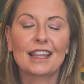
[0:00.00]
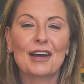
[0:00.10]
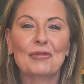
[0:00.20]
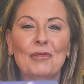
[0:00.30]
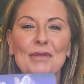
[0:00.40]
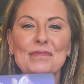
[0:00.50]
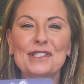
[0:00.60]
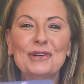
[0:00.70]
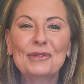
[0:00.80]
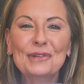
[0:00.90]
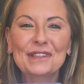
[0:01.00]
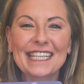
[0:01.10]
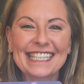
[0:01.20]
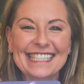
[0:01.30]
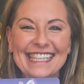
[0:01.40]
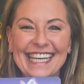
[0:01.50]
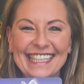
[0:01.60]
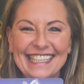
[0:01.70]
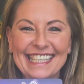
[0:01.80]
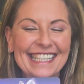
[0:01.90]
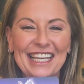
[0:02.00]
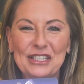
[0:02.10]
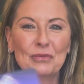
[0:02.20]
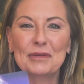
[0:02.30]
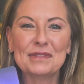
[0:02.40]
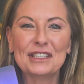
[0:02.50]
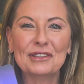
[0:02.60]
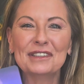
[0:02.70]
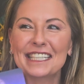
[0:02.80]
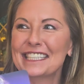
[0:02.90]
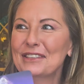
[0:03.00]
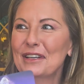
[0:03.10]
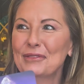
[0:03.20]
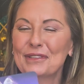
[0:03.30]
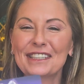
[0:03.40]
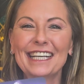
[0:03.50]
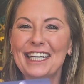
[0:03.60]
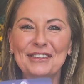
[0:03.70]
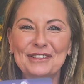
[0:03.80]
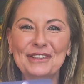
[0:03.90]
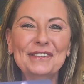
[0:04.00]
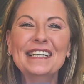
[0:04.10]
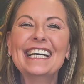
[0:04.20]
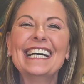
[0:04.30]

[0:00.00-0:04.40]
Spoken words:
whimsicalness, is whimsicalness a word? I don't know.